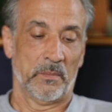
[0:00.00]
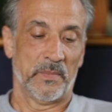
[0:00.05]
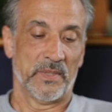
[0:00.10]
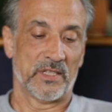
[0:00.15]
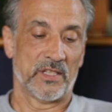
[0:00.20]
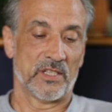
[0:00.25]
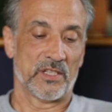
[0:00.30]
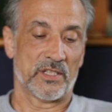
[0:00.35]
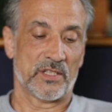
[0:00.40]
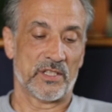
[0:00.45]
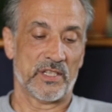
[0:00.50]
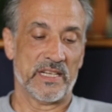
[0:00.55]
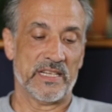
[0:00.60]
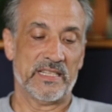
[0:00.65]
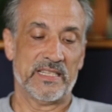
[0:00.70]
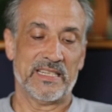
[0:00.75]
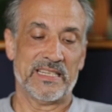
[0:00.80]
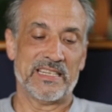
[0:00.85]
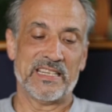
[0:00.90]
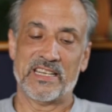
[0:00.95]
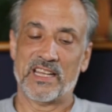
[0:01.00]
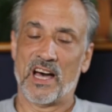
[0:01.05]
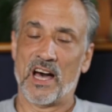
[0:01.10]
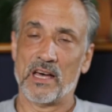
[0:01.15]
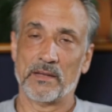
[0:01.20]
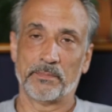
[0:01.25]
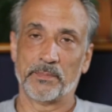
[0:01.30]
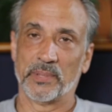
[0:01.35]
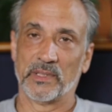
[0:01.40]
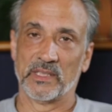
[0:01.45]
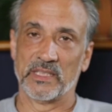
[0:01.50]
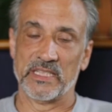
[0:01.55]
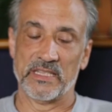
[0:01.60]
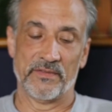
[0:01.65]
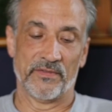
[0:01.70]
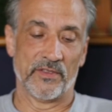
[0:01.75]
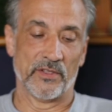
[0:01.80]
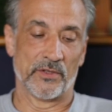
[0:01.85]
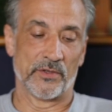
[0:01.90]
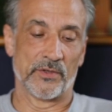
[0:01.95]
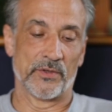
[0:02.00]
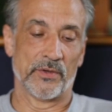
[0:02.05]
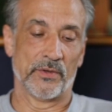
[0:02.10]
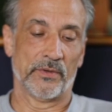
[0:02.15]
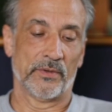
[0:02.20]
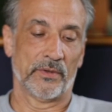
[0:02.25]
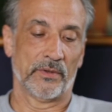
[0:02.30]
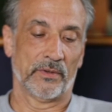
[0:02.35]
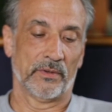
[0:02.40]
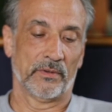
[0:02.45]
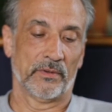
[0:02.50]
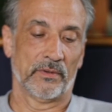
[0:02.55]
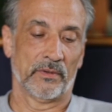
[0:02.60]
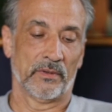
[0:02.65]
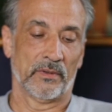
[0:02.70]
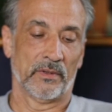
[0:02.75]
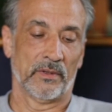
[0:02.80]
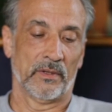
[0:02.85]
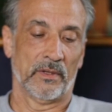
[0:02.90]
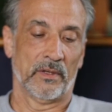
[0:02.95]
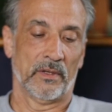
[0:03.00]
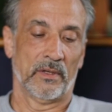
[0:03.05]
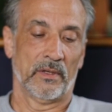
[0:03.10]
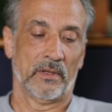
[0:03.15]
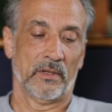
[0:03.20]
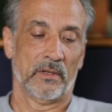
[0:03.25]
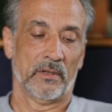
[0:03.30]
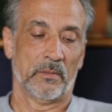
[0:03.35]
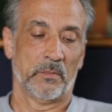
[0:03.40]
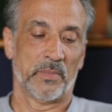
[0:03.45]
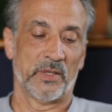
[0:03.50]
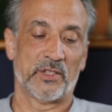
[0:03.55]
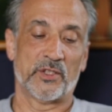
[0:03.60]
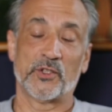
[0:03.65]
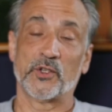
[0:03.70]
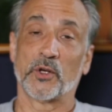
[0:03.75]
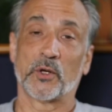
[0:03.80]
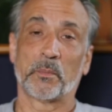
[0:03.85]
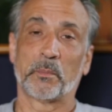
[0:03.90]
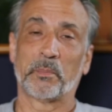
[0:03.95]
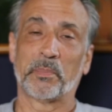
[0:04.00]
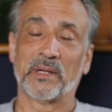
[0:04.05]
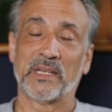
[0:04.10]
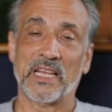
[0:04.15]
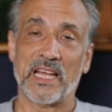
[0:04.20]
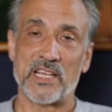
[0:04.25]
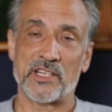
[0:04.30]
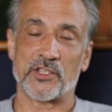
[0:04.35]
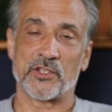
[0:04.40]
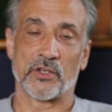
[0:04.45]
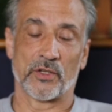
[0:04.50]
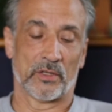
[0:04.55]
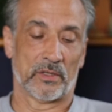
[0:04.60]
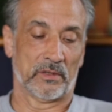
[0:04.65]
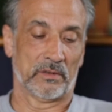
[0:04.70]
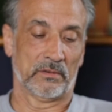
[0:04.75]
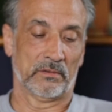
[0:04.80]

because they did not believe the truth, but took pleasure